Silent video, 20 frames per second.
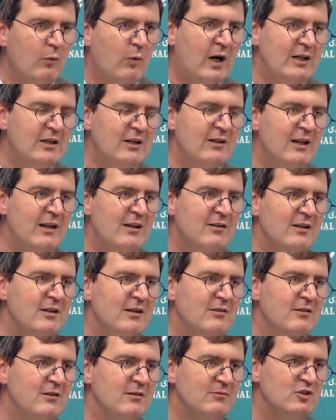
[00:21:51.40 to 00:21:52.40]
why did they
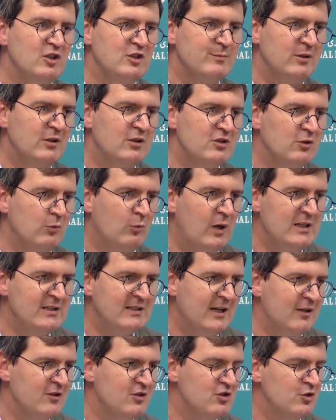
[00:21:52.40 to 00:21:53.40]
think that just because the
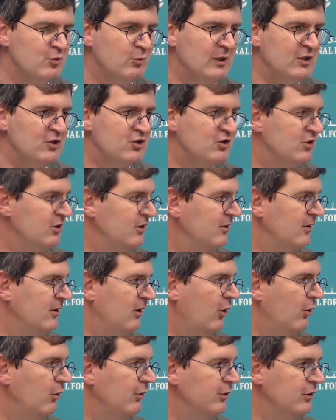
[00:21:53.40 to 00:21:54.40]
White House switched,
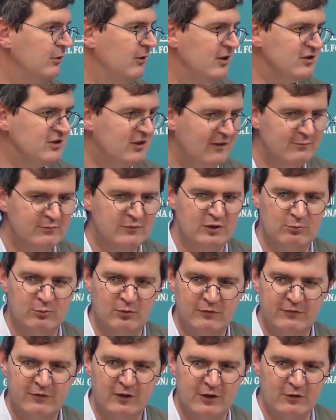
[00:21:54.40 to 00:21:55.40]
the whole U.S. government
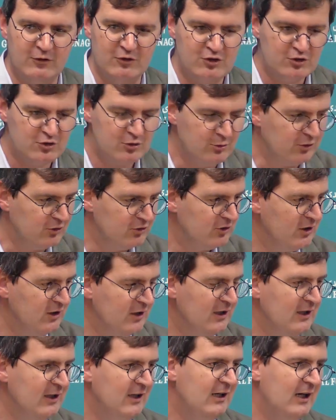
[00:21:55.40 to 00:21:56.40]
would follow suit?
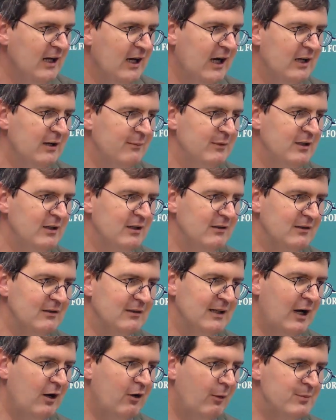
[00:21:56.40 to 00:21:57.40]
And I mean,
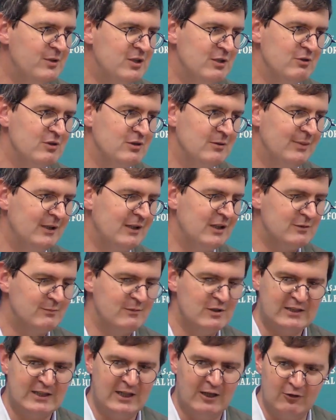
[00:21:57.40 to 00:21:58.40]
that obviously was the
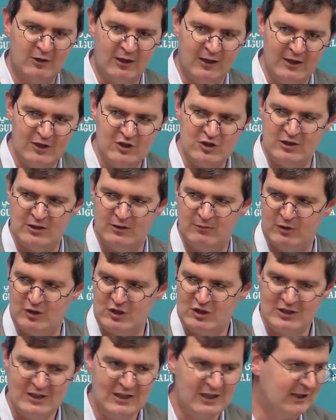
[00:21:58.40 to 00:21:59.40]
biggest miscalculation, and
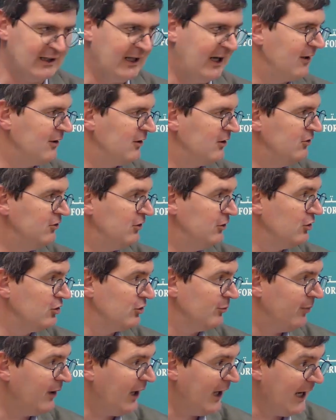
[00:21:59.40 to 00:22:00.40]
we're seeing that continue
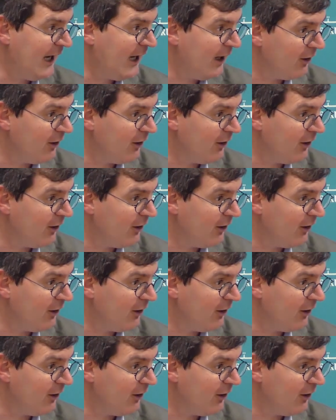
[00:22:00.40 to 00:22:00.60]
to play